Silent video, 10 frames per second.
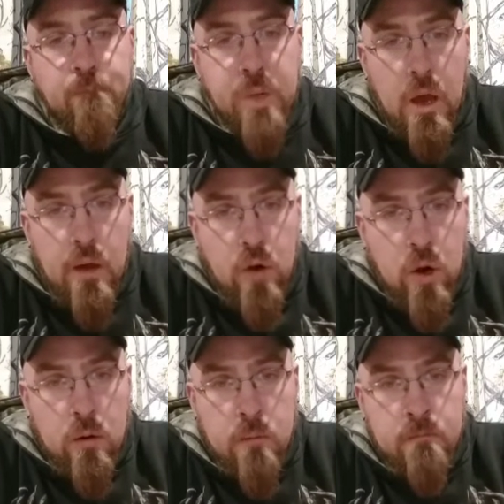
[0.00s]

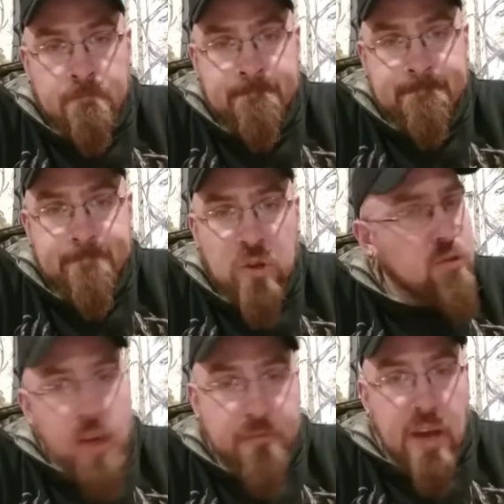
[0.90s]
flavor
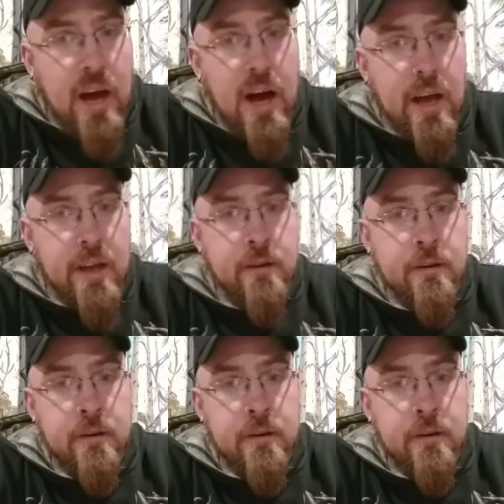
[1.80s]
to Tough Guy.